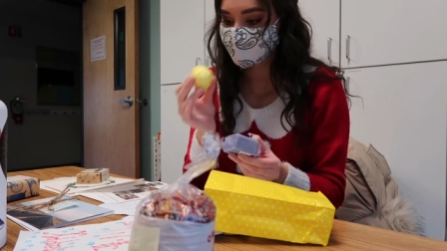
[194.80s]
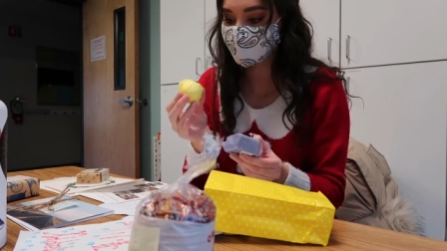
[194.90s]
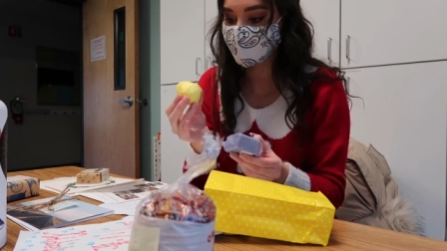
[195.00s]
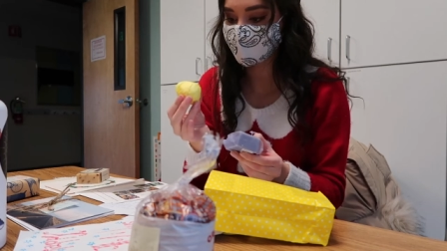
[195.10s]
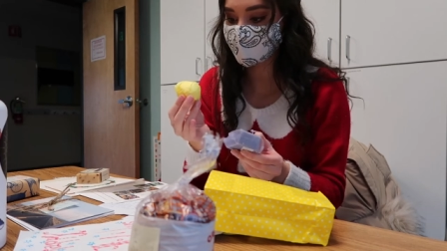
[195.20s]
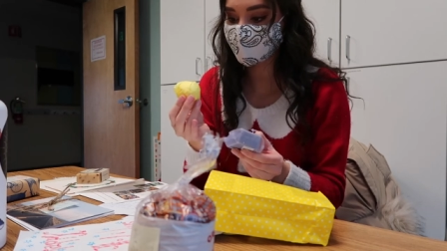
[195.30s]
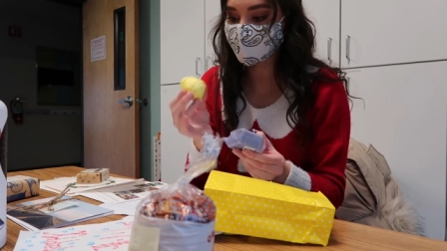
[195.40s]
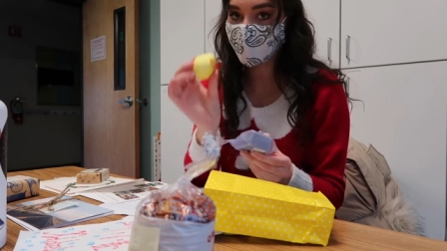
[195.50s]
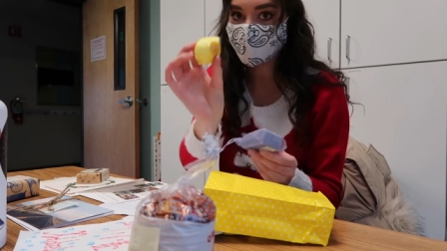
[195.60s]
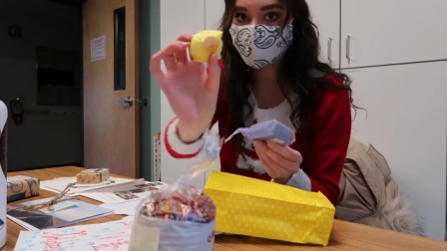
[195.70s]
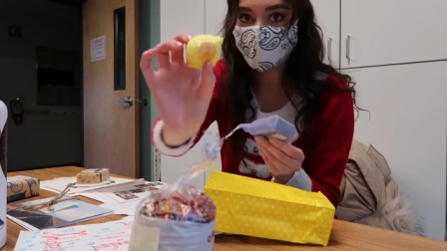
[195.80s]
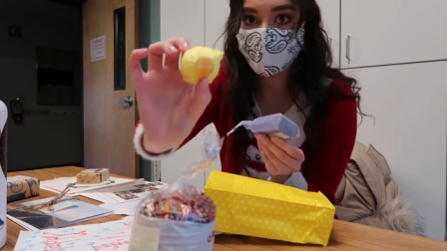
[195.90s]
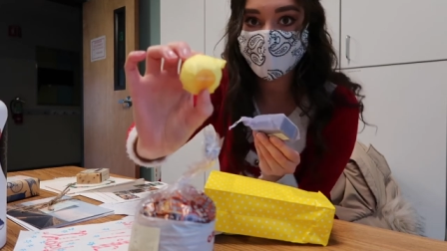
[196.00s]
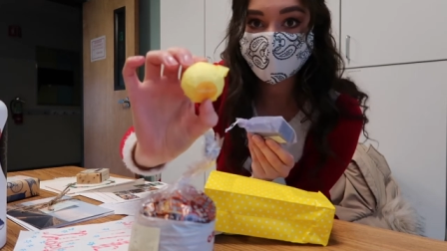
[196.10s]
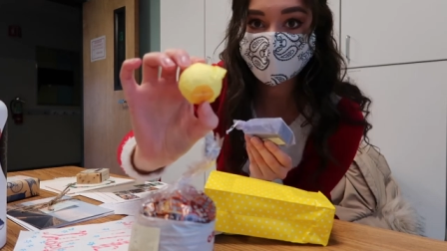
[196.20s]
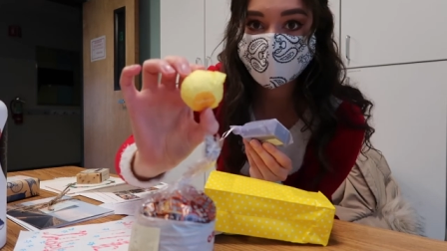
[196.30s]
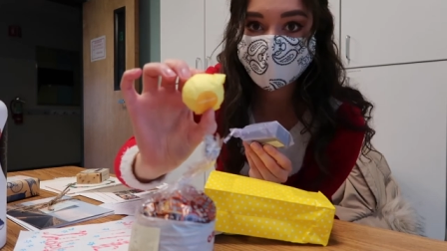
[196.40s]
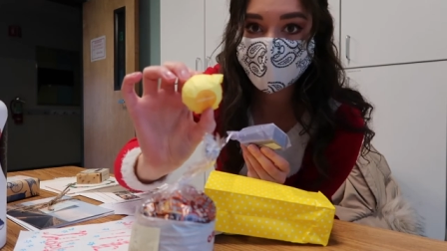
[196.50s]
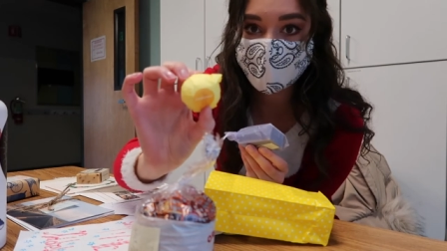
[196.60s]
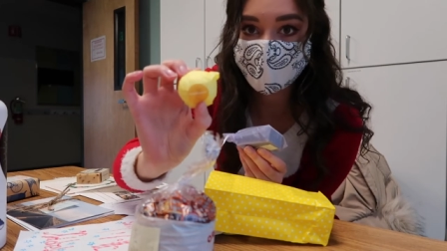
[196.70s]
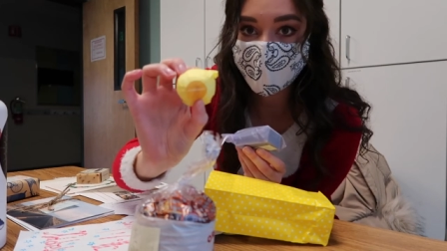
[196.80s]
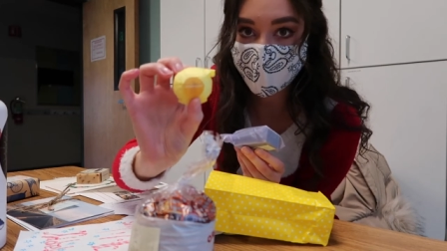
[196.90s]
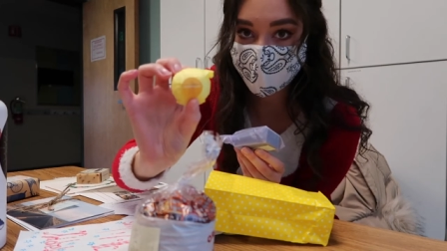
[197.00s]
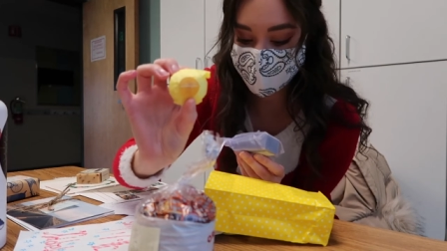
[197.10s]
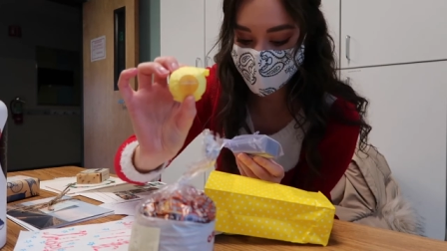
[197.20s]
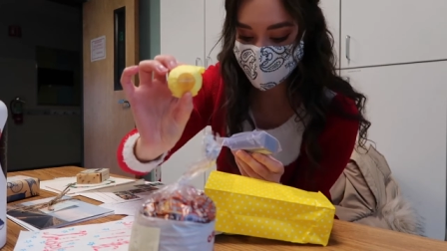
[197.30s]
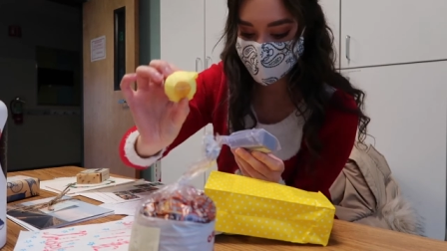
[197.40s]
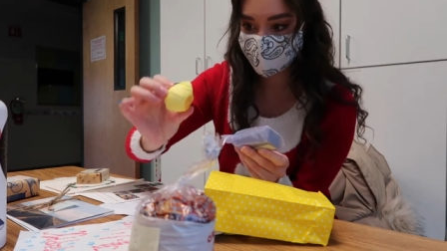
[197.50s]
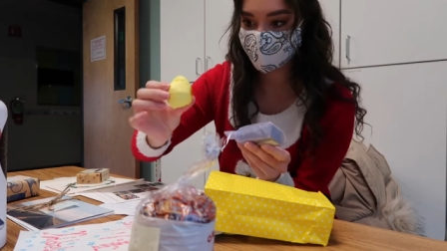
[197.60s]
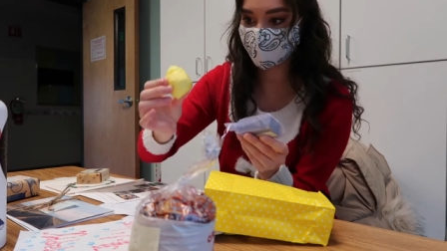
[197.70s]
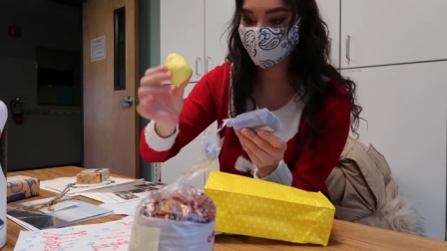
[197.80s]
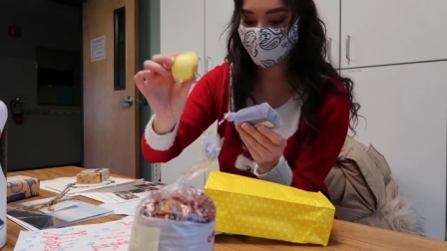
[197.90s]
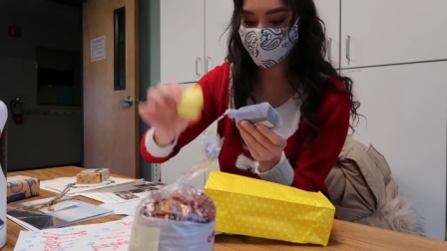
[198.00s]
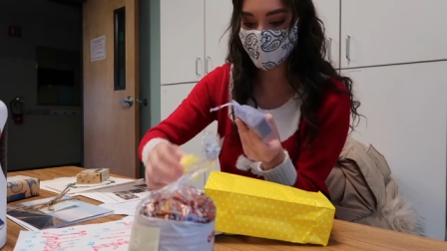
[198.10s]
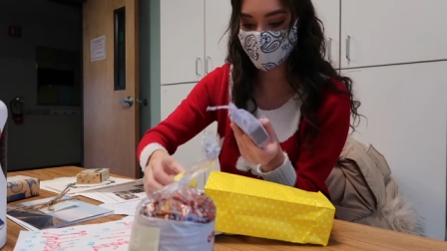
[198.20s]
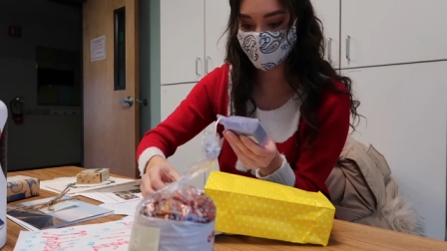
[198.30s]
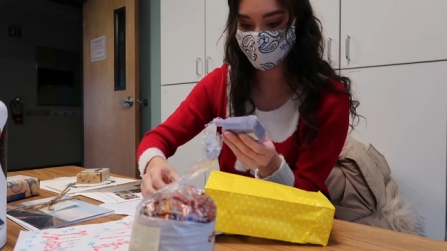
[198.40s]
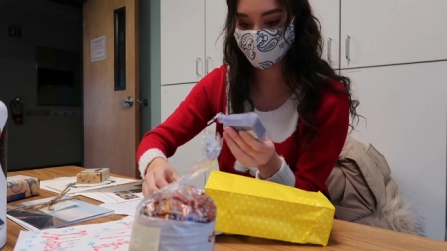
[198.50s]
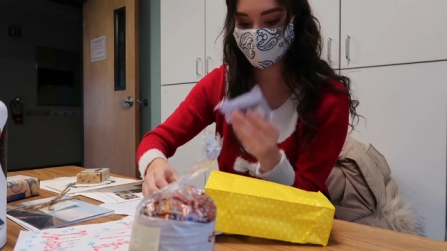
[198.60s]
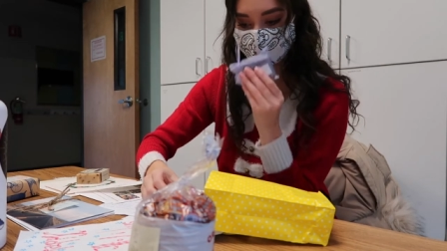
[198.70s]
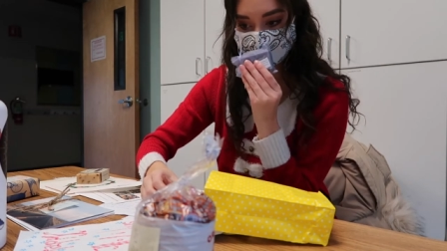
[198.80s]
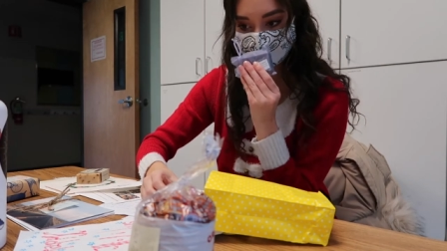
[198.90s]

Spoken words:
Lemongrass mint bath bomb, I think, and